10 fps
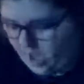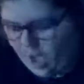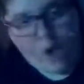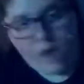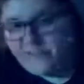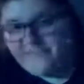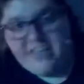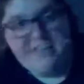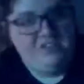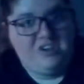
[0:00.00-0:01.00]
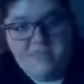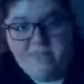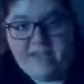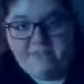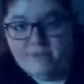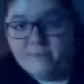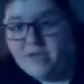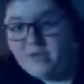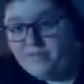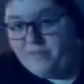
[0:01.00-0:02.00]
All of it you can make from
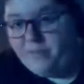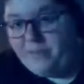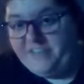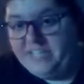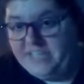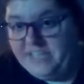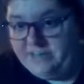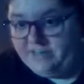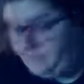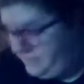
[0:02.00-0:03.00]
the muffin tin.